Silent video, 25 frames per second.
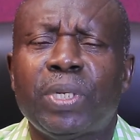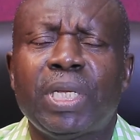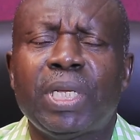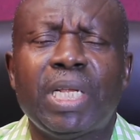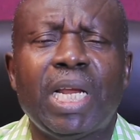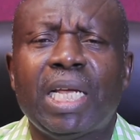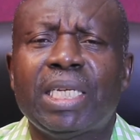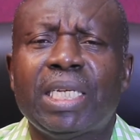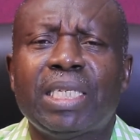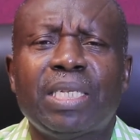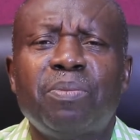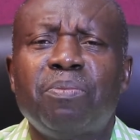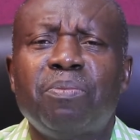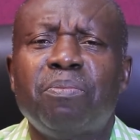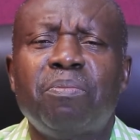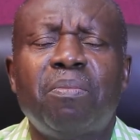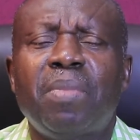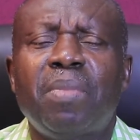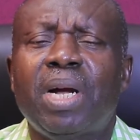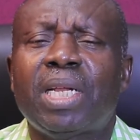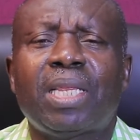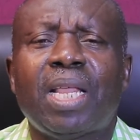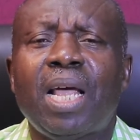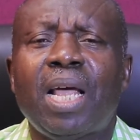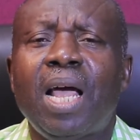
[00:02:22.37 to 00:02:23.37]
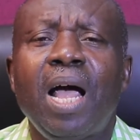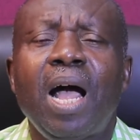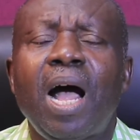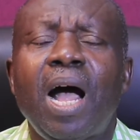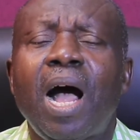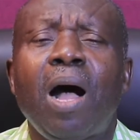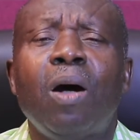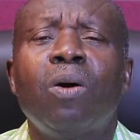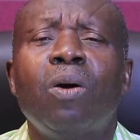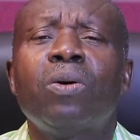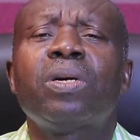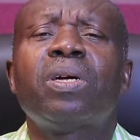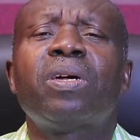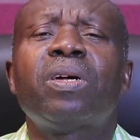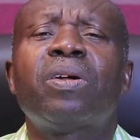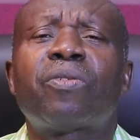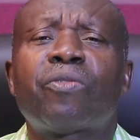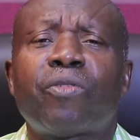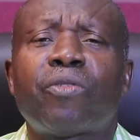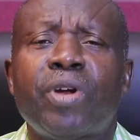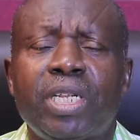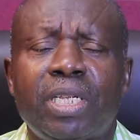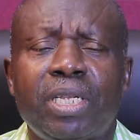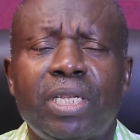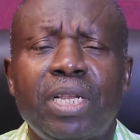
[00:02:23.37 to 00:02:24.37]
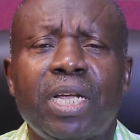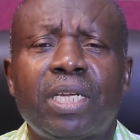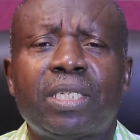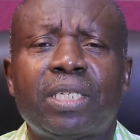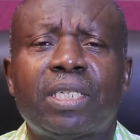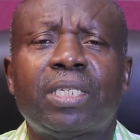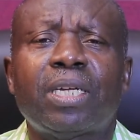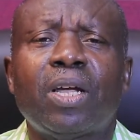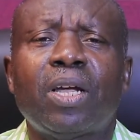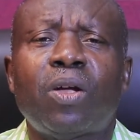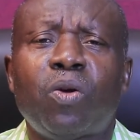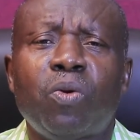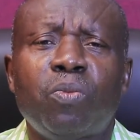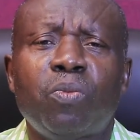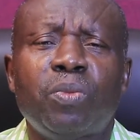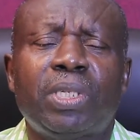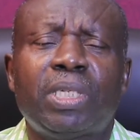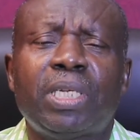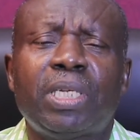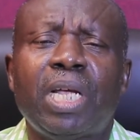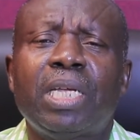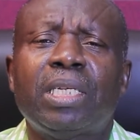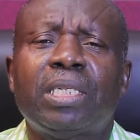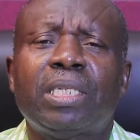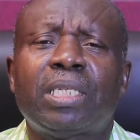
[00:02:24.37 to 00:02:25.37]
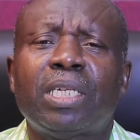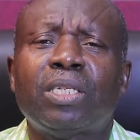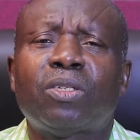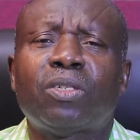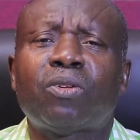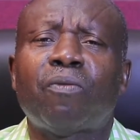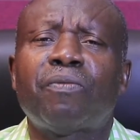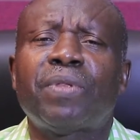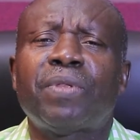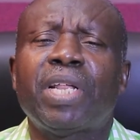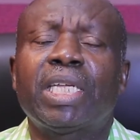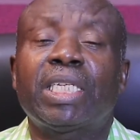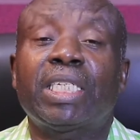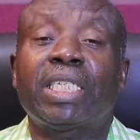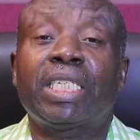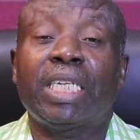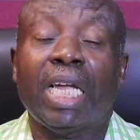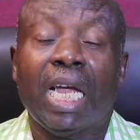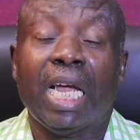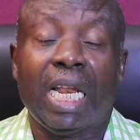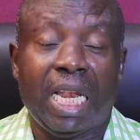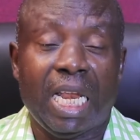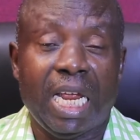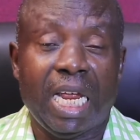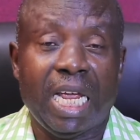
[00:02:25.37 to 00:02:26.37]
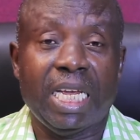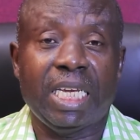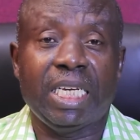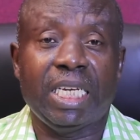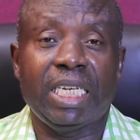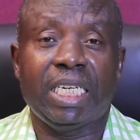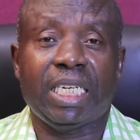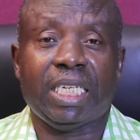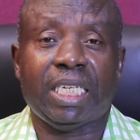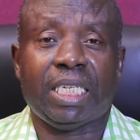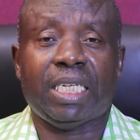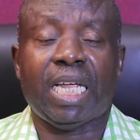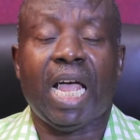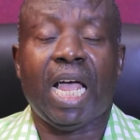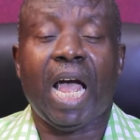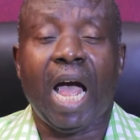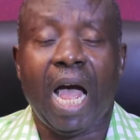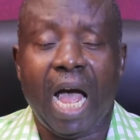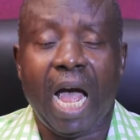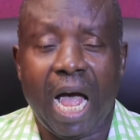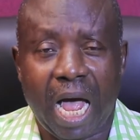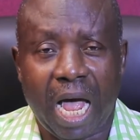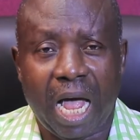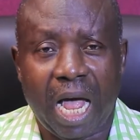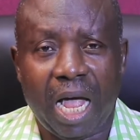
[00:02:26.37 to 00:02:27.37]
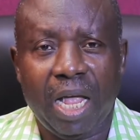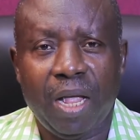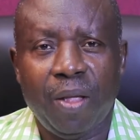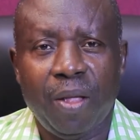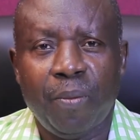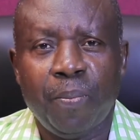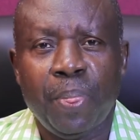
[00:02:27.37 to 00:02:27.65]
it doesn't matter how great the circumstances of the challenge are.